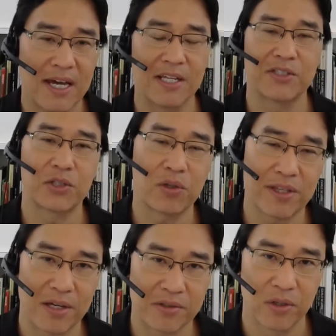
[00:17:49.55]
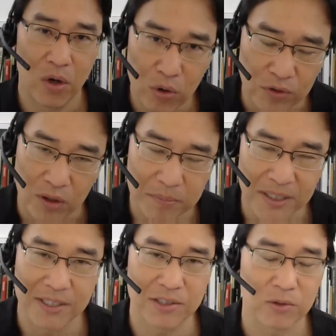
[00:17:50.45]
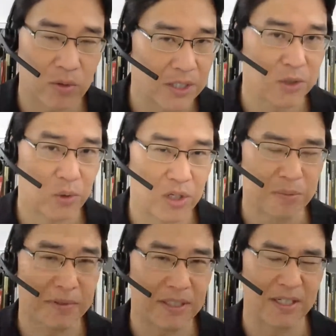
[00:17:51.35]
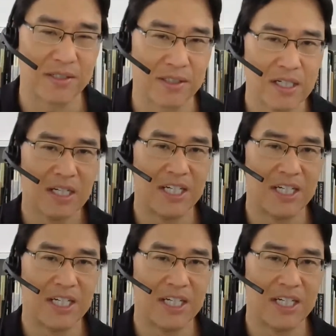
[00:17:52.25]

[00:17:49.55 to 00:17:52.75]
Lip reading: And it's $30,000 over, but it's the right choice because